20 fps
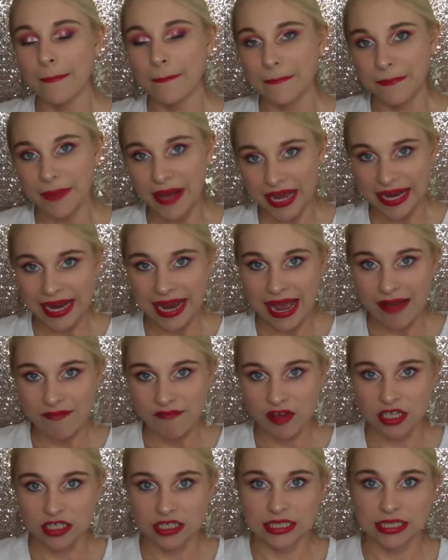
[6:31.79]
by Kat
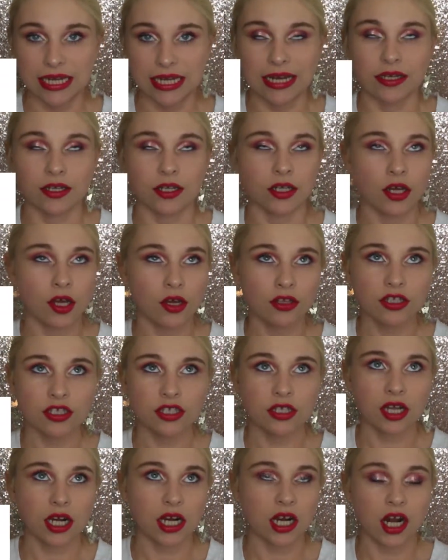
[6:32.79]
Von I know there's
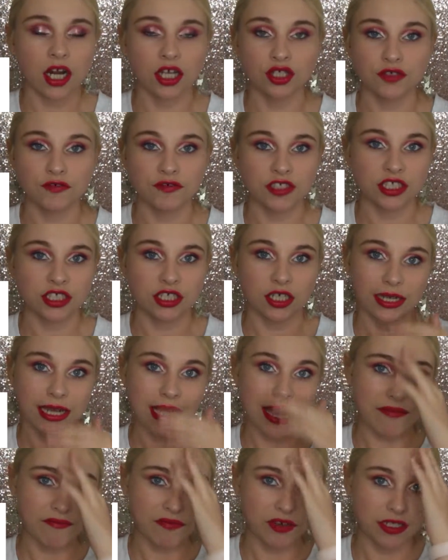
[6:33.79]
a lot of controversy on
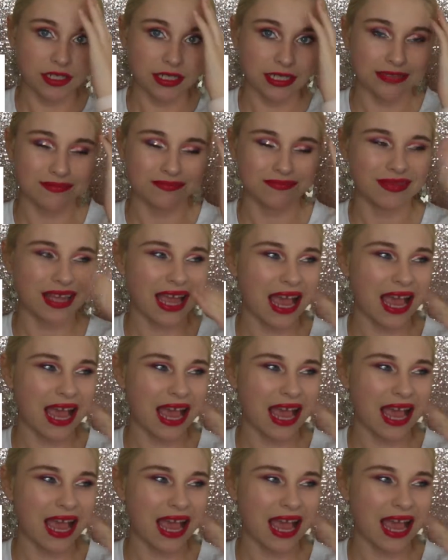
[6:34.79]
Kat Von D.